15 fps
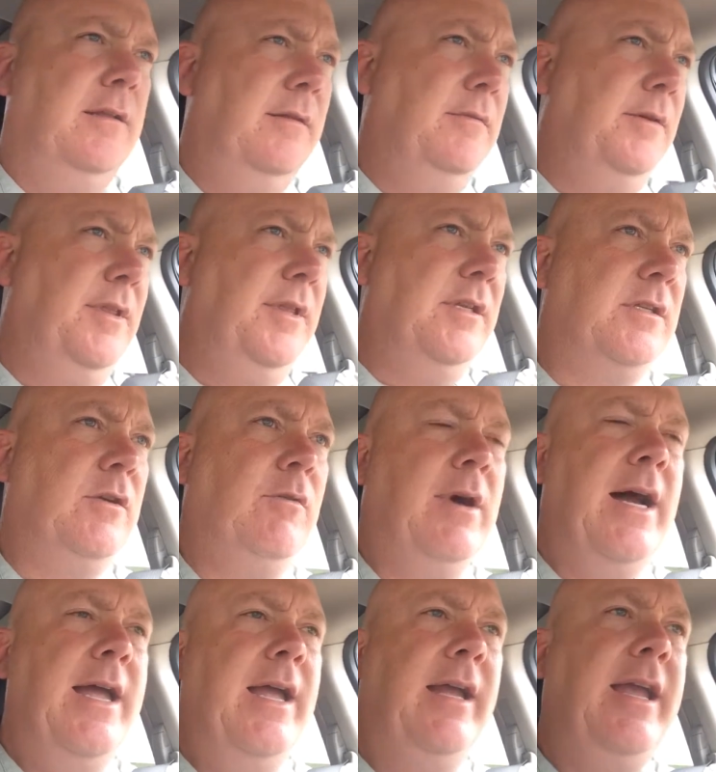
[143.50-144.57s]
With this
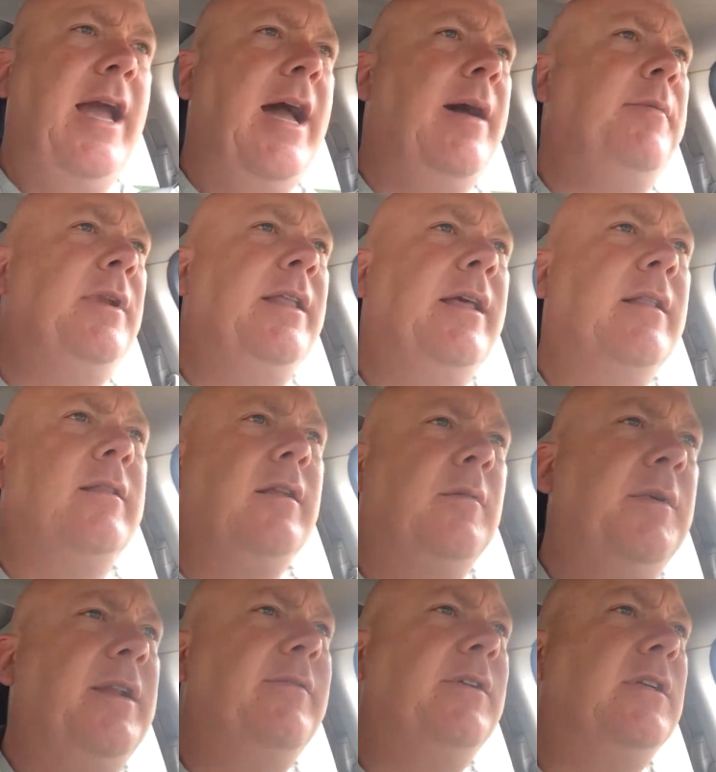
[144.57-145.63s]
quiet cabin and that little
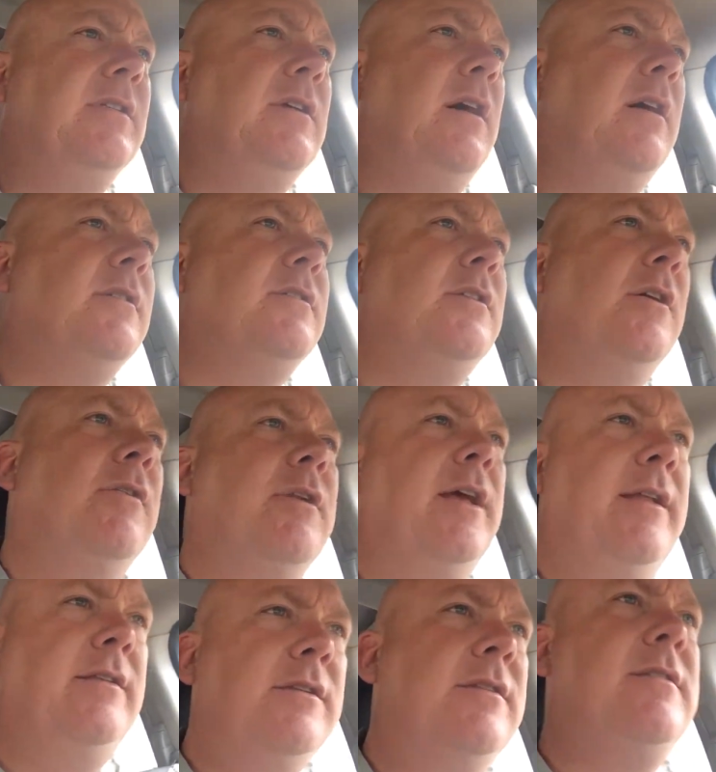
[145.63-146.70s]
bit of exhaust note,
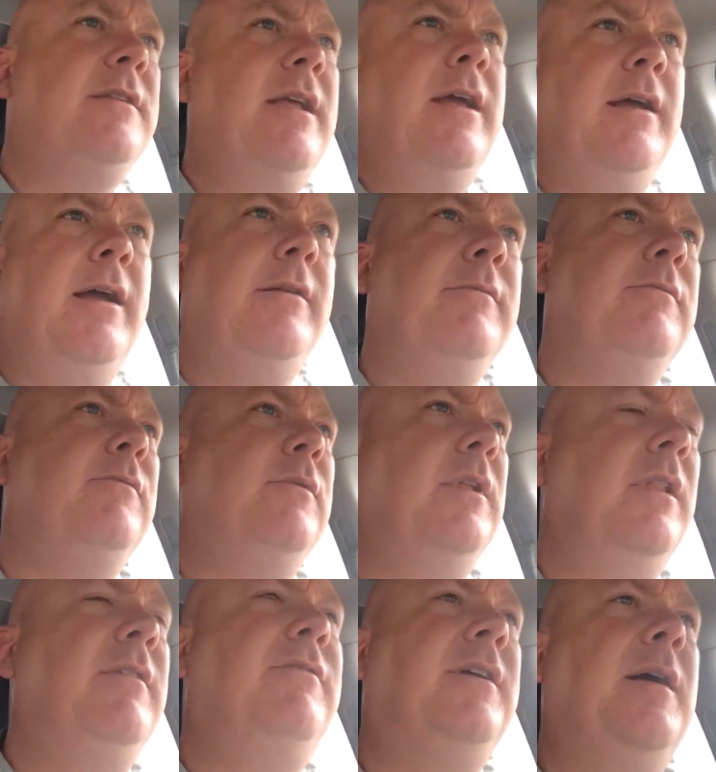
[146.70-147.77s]
I
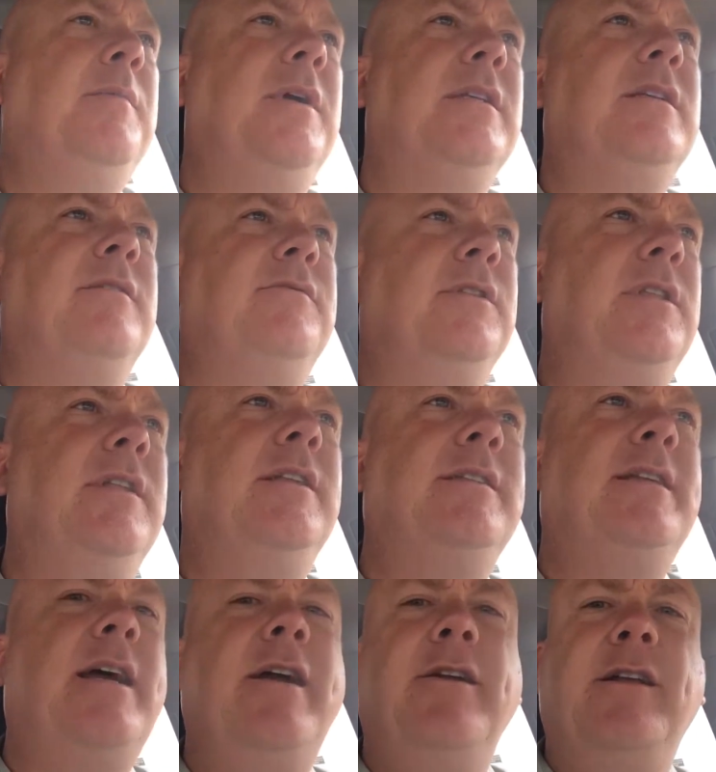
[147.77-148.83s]
really find myself with a
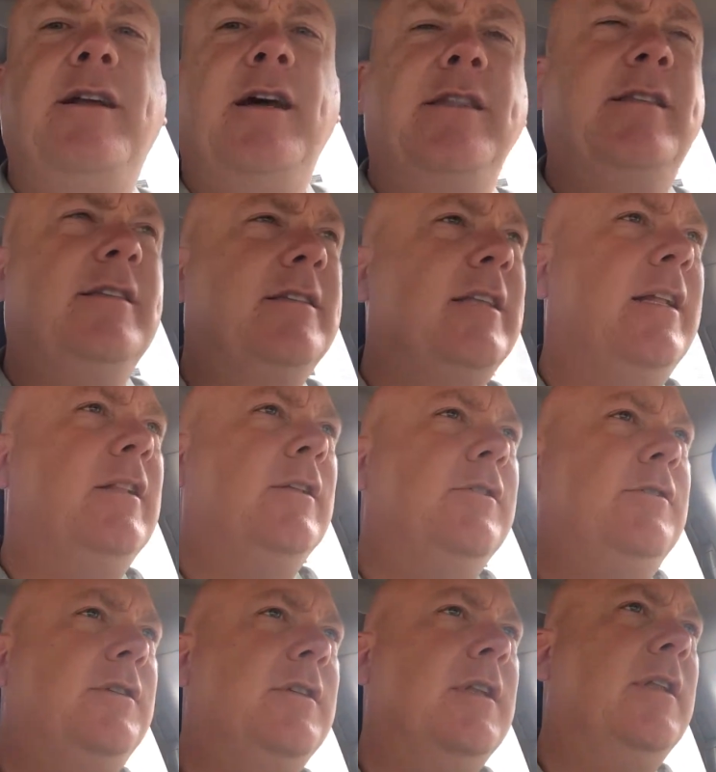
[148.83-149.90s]
desire to cut this thing
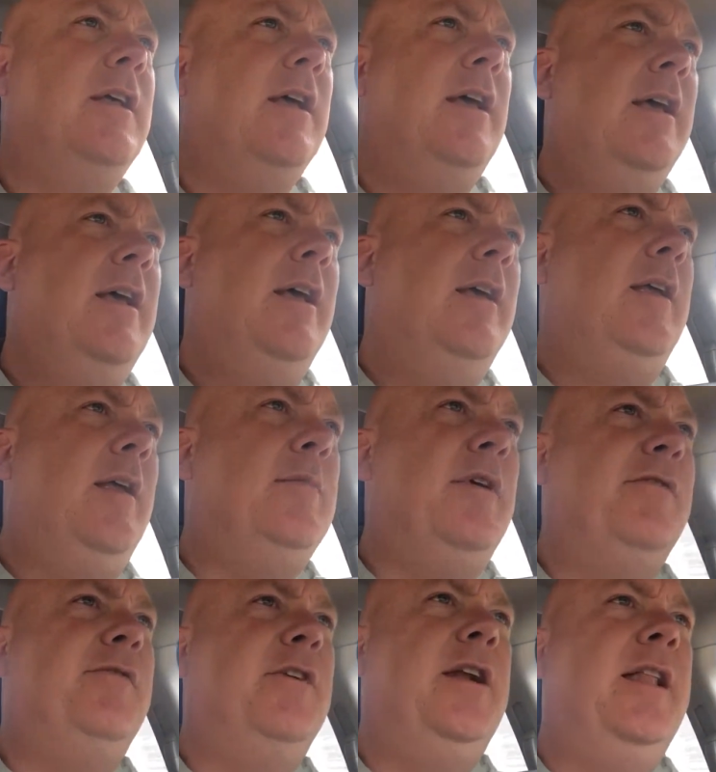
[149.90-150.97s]
loose and get my
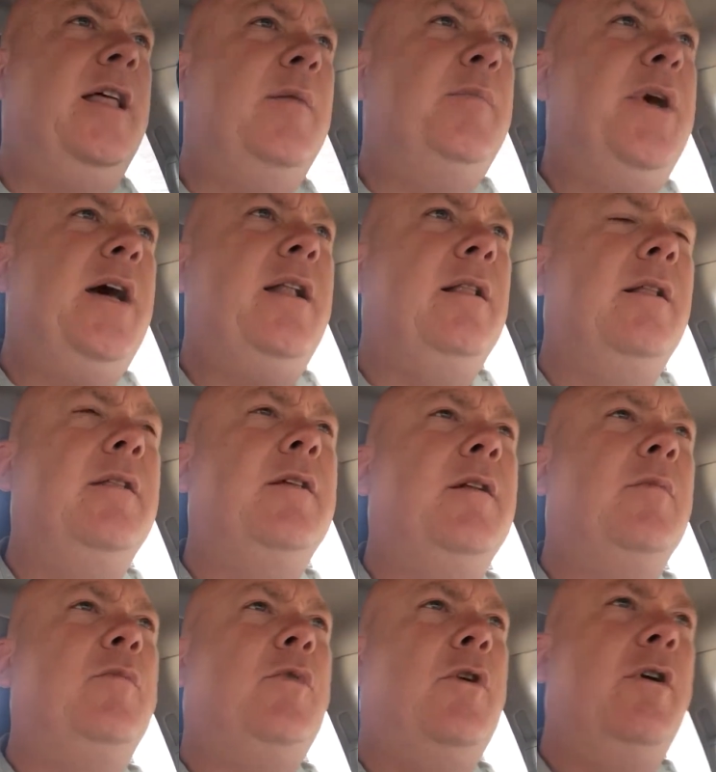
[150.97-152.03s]
foot into that pedal a
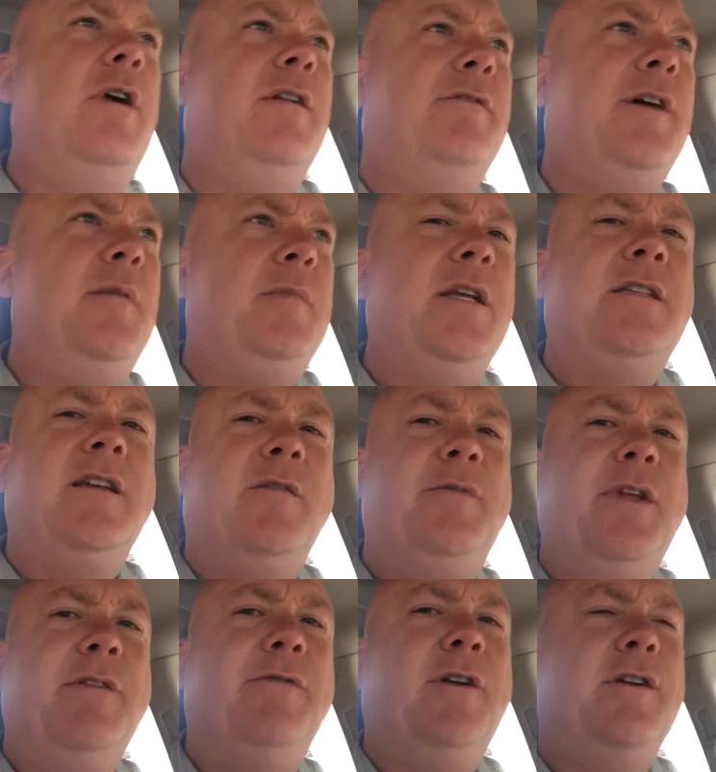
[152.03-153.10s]
little more, and find myself
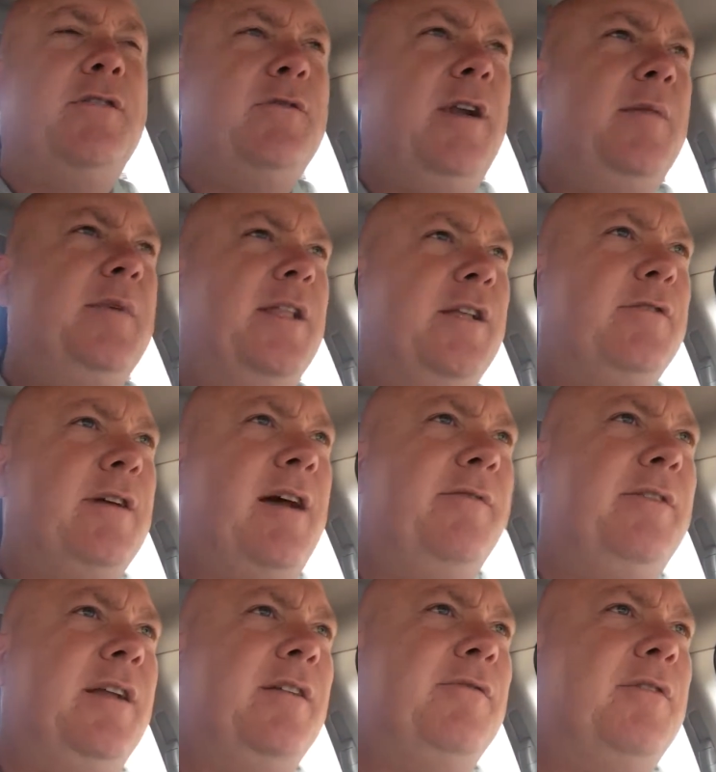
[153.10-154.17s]
being frustrated by the
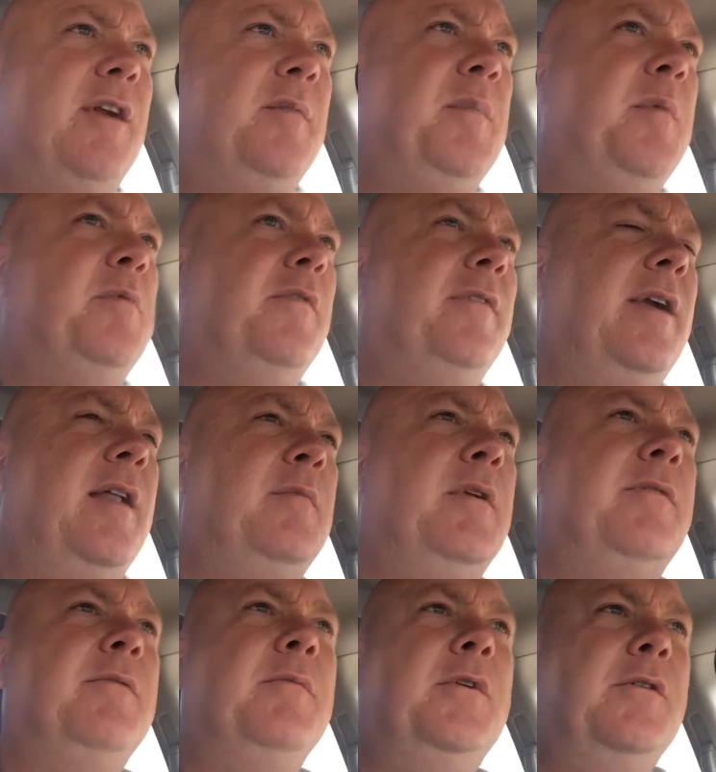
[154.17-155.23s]
traffic in front of me preventing me
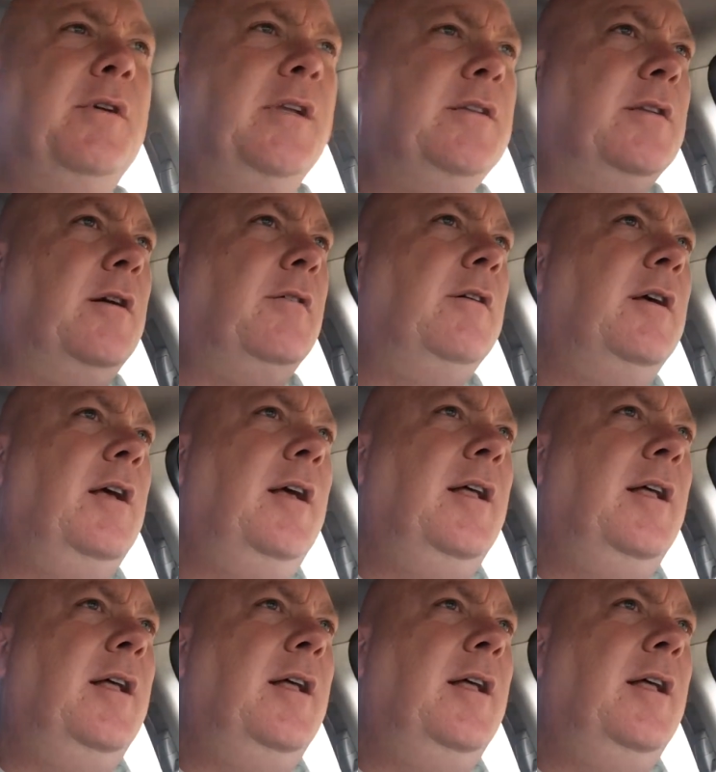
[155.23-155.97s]
from doing so.